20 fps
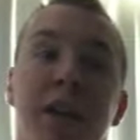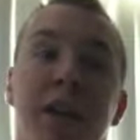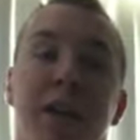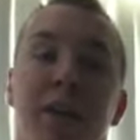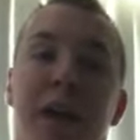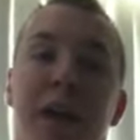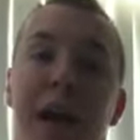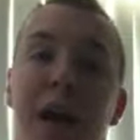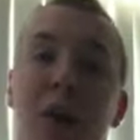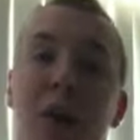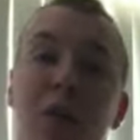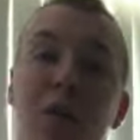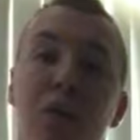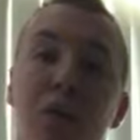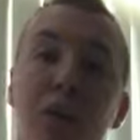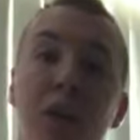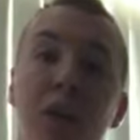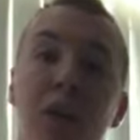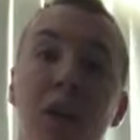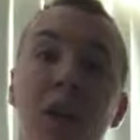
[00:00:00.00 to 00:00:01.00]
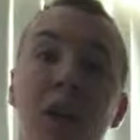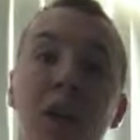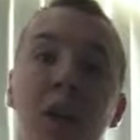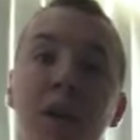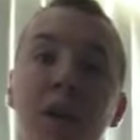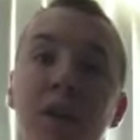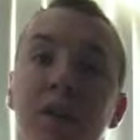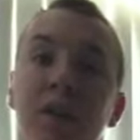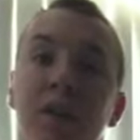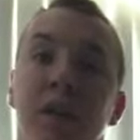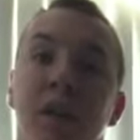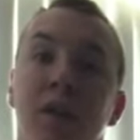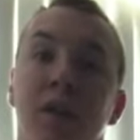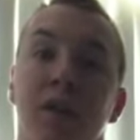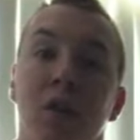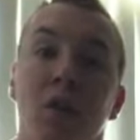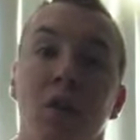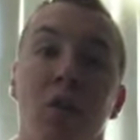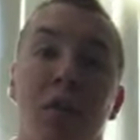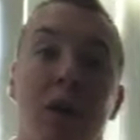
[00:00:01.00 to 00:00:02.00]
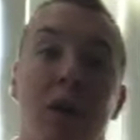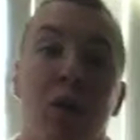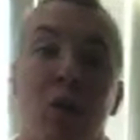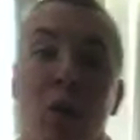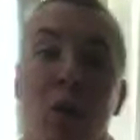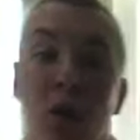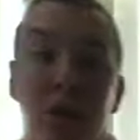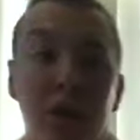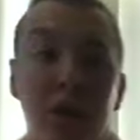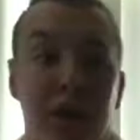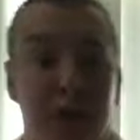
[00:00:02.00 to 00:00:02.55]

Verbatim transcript: They were out of it, is uh, Silver Mountain Water.